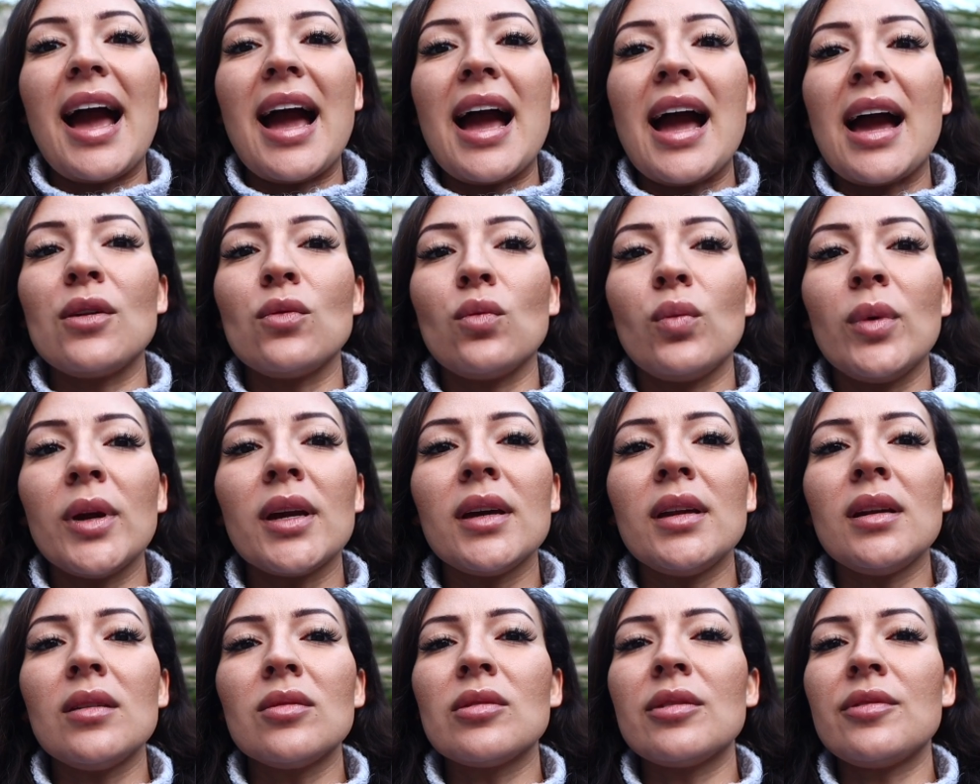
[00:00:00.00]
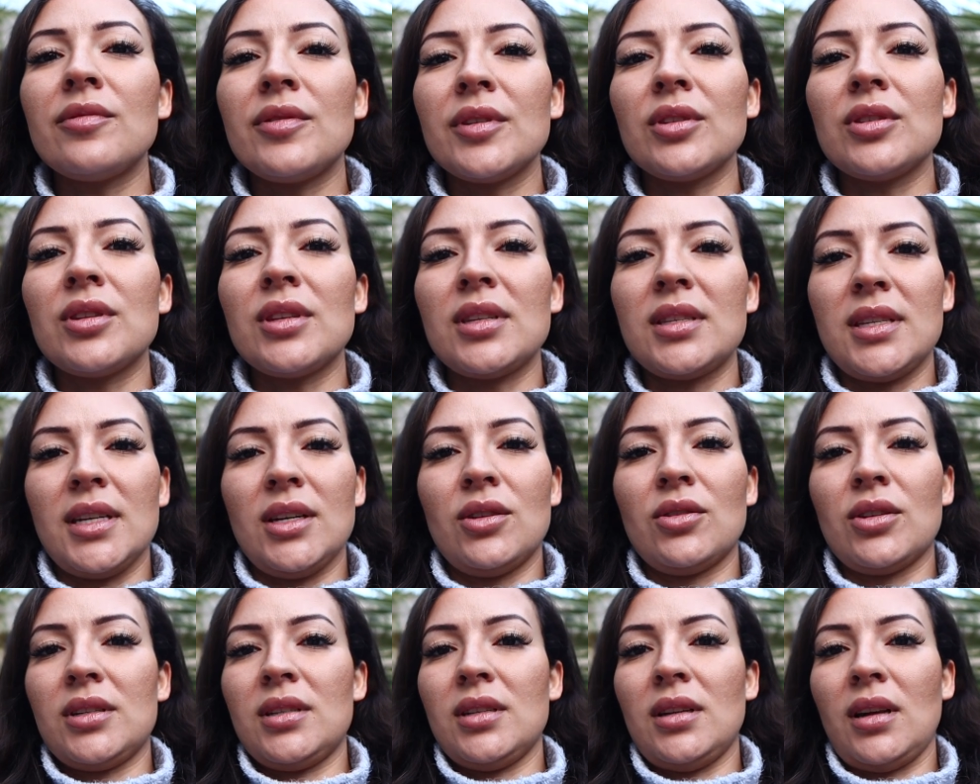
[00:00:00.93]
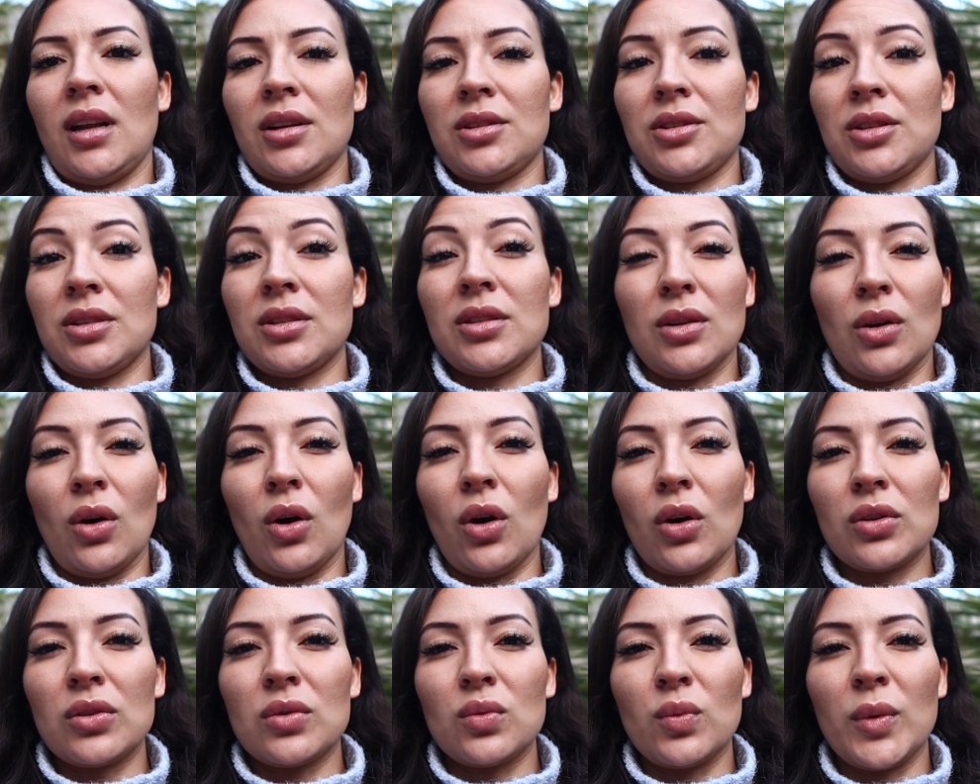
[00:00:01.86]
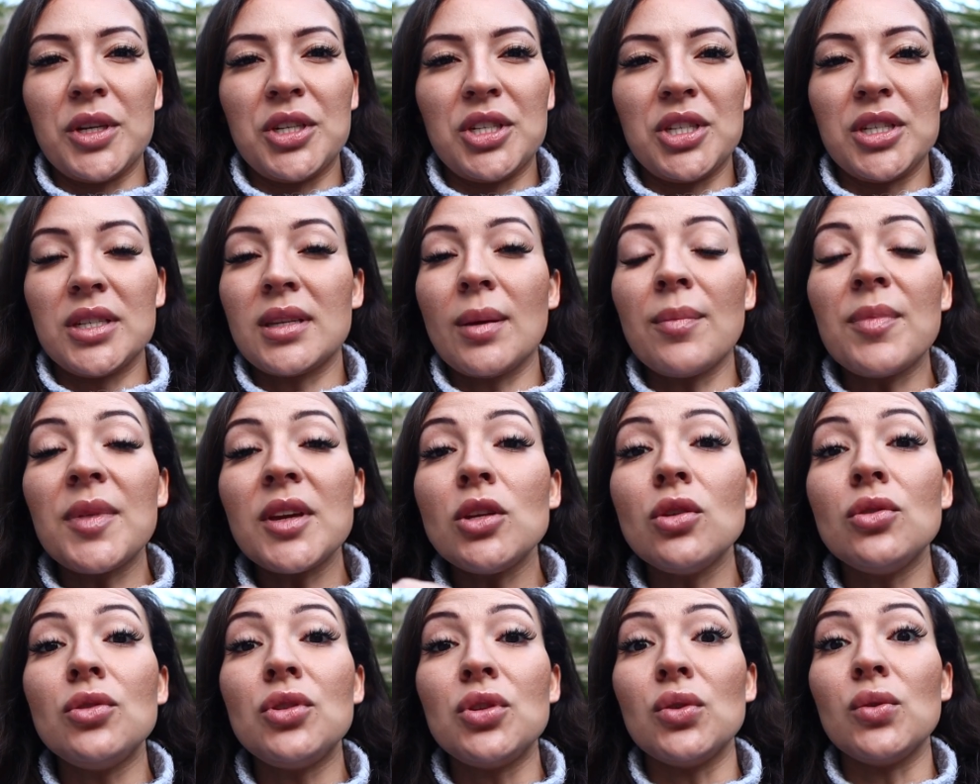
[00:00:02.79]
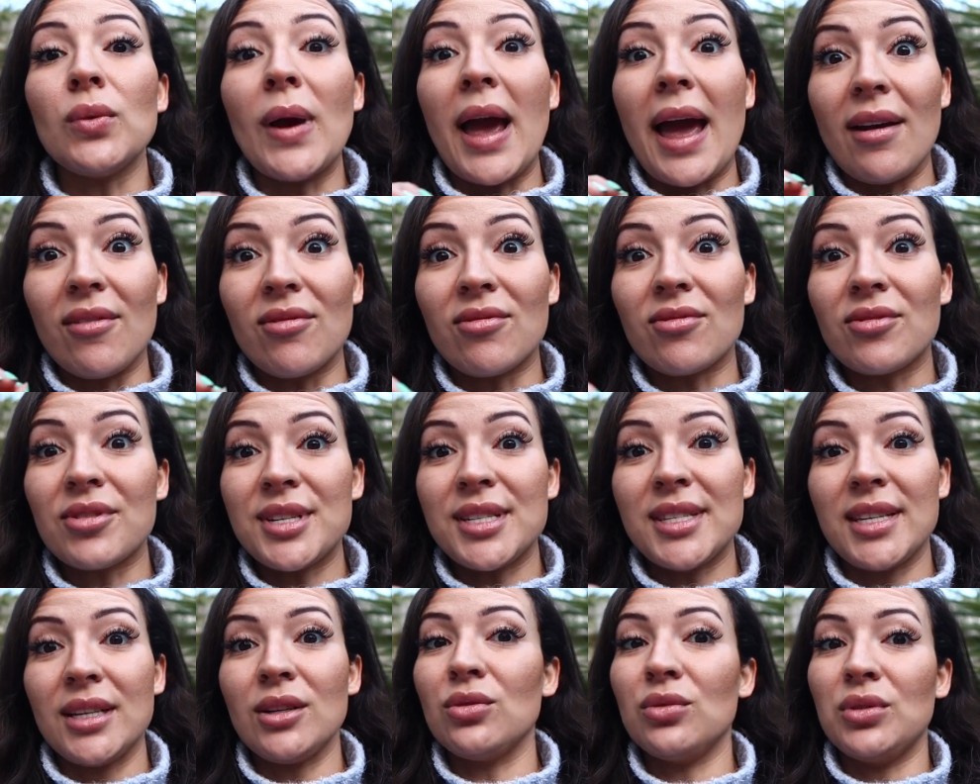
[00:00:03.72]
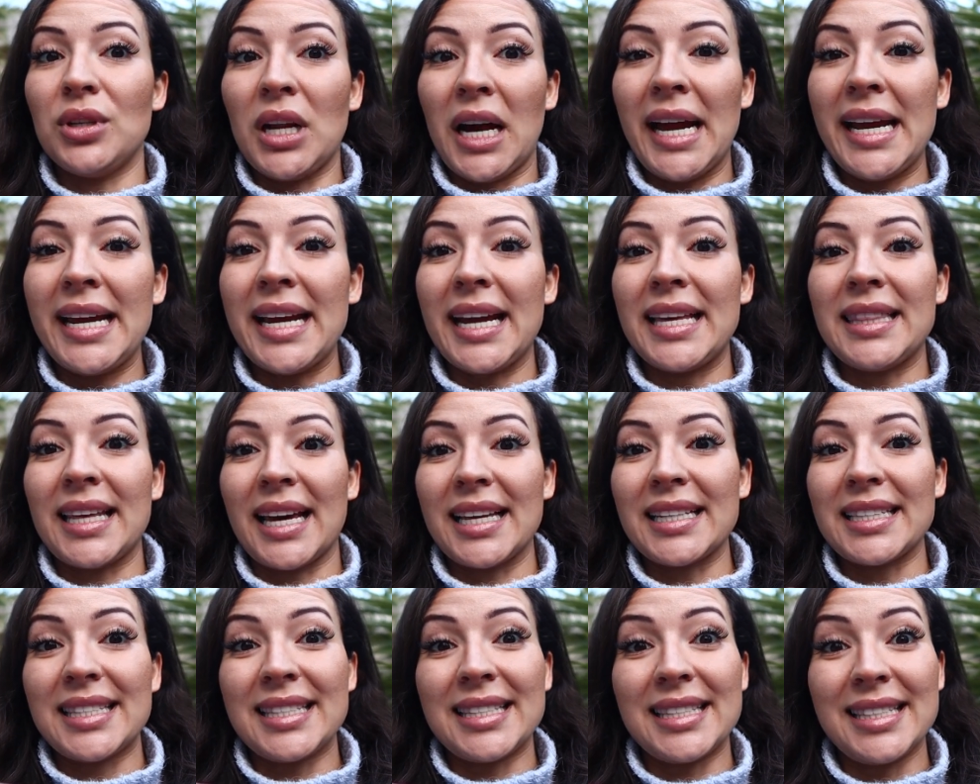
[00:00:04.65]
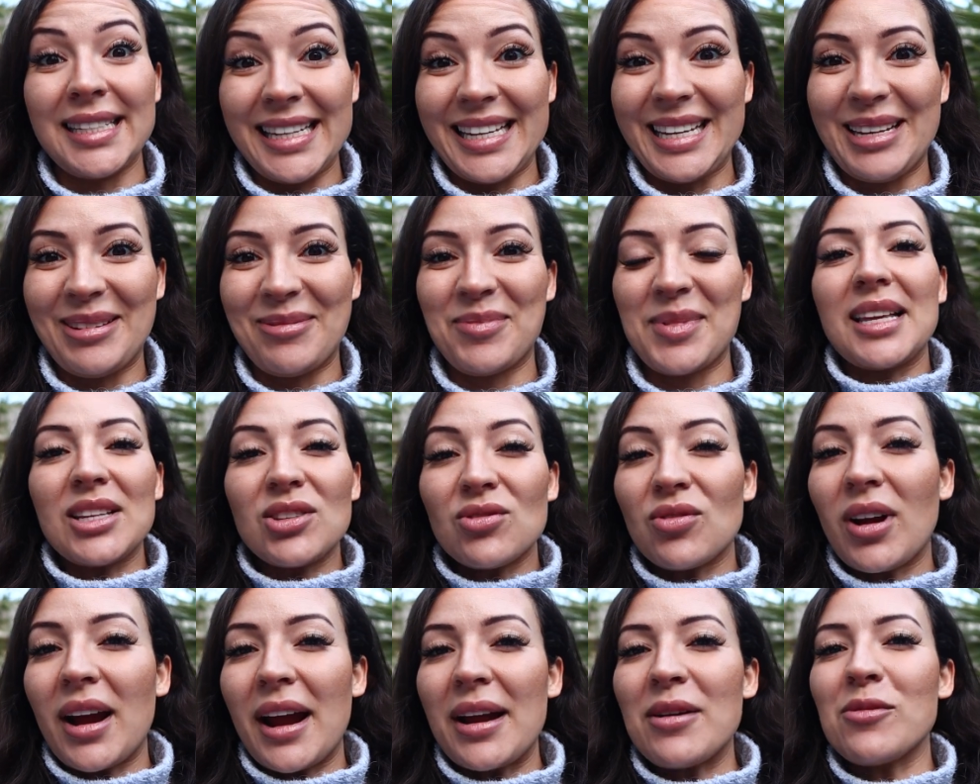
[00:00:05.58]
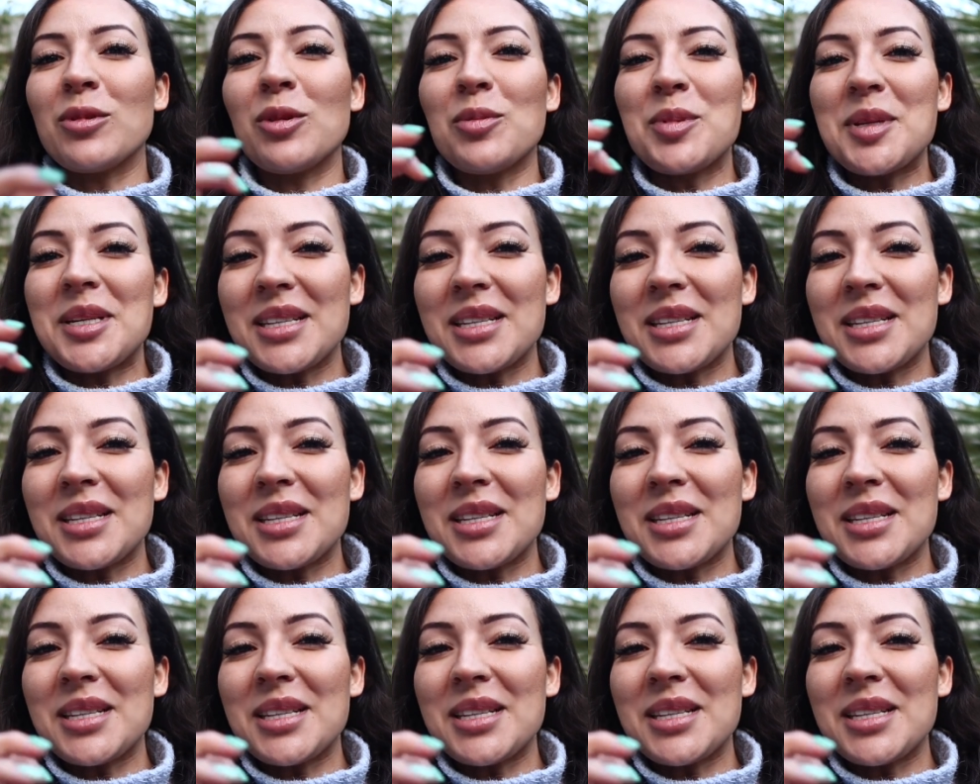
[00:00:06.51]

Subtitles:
And we're gonna reveal the secret to luscious locks, which is something you do every single night, and that's sleep. That's right, we'll be